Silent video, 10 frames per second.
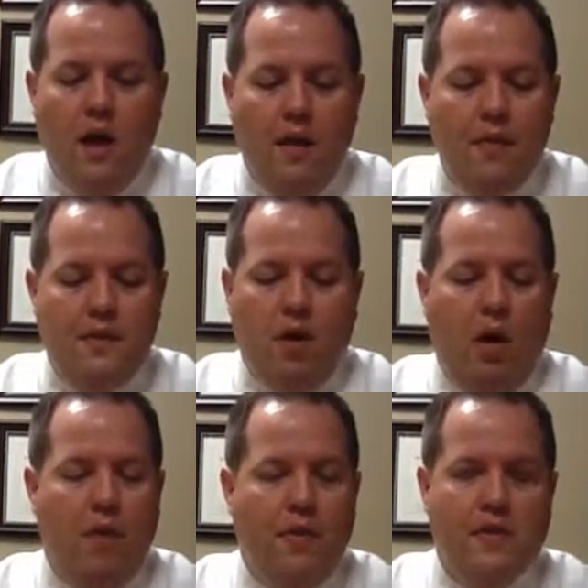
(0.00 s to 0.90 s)
These are
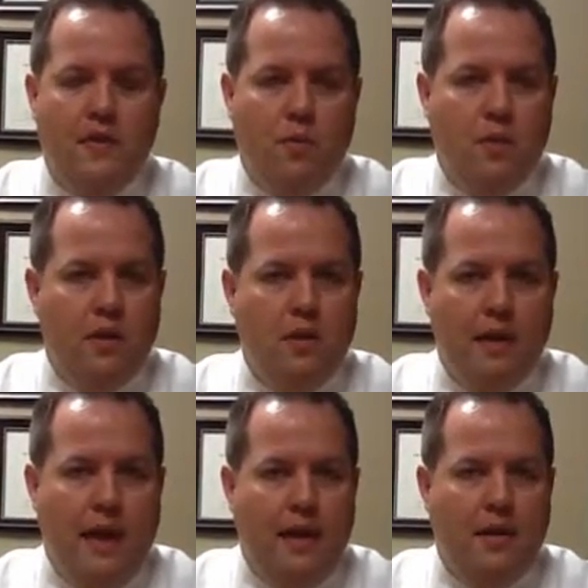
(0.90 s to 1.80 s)
all things that we look
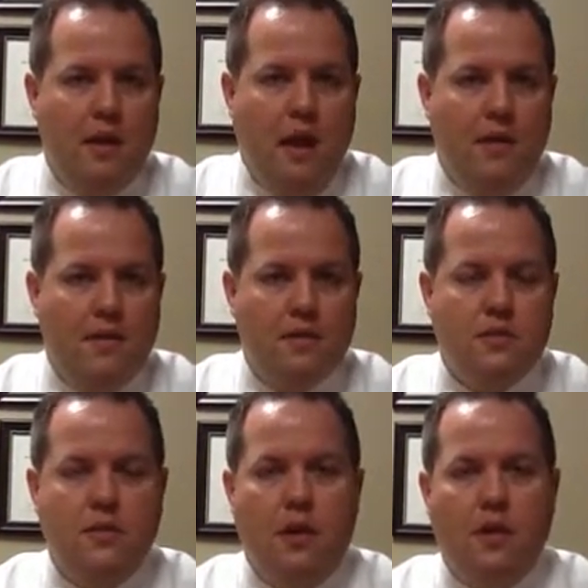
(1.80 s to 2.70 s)
at in the
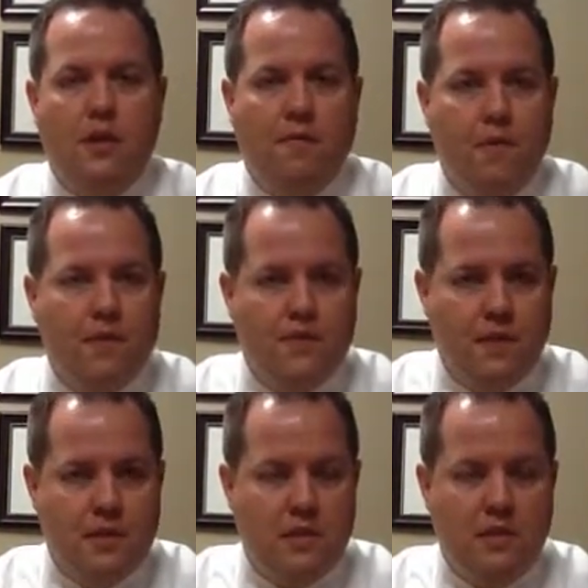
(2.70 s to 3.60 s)
office on your first
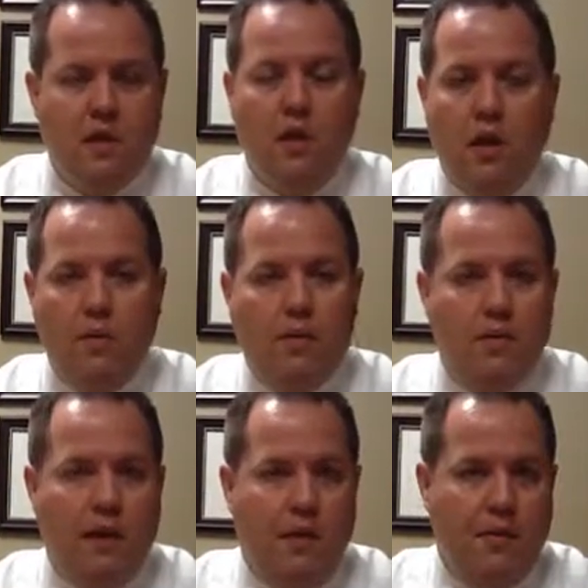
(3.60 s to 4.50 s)
visit, along with your
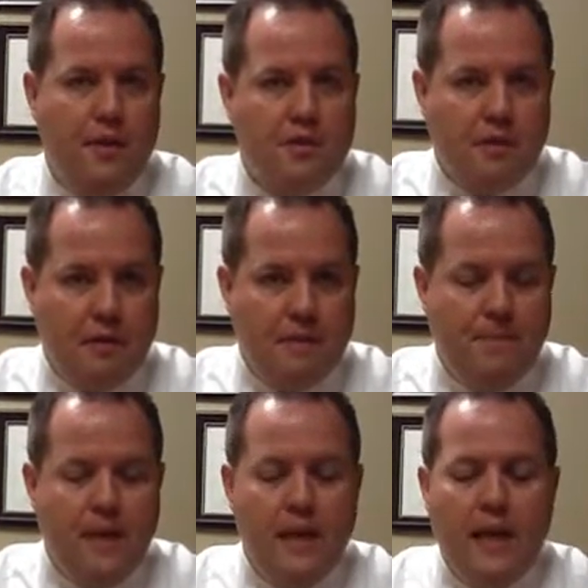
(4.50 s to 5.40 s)
health history.
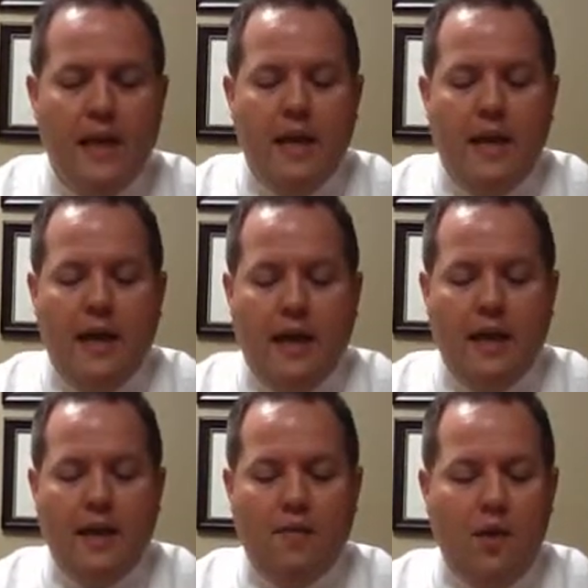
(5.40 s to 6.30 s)

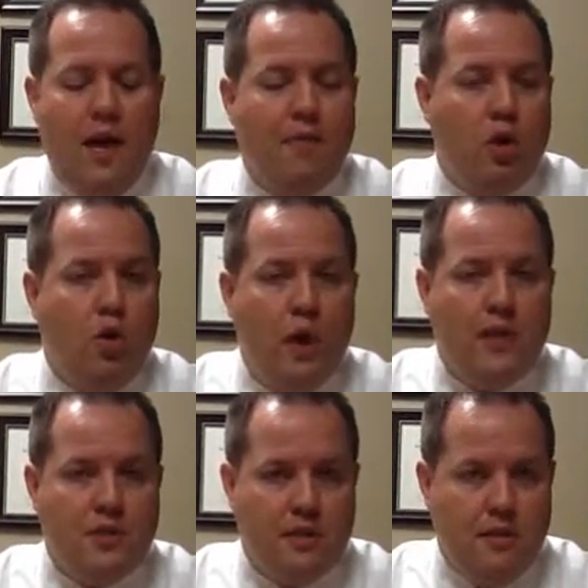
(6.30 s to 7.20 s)
If you have a
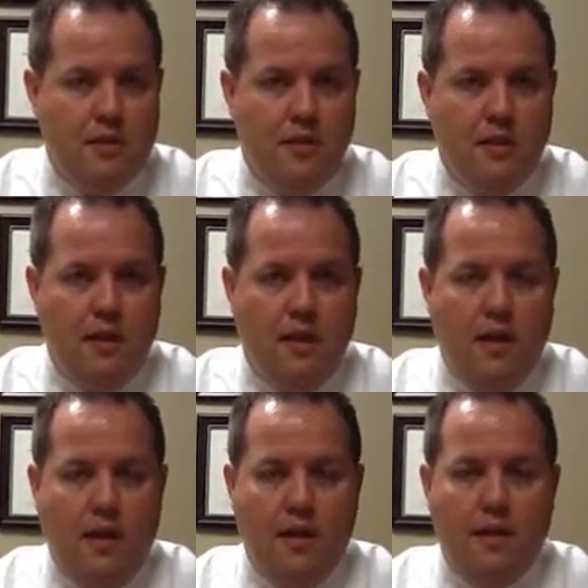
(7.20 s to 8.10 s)
question
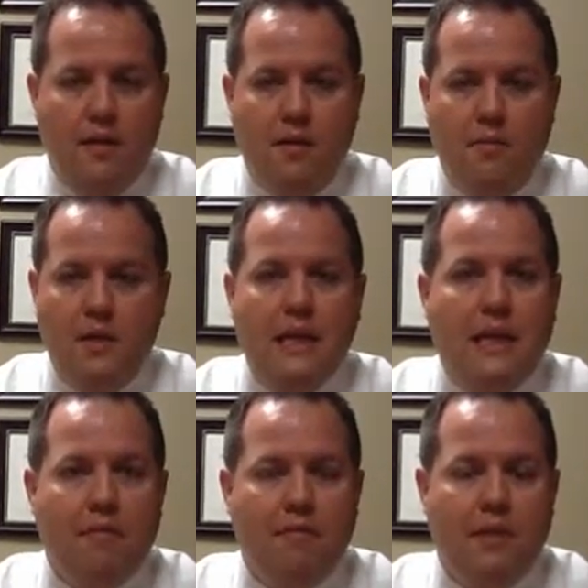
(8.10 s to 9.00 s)
and
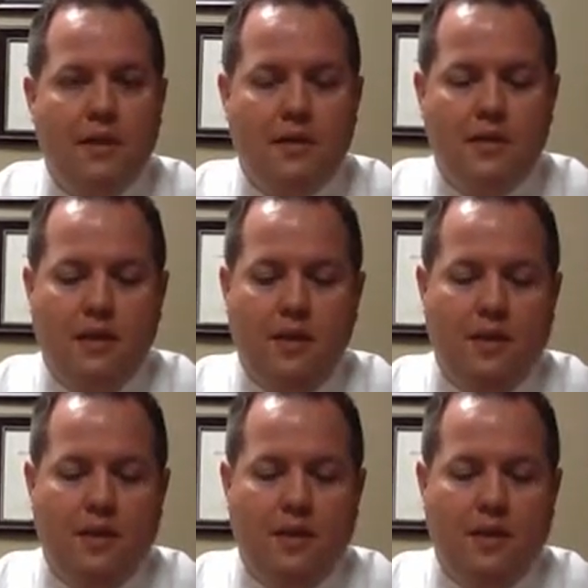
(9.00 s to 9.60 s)
believe that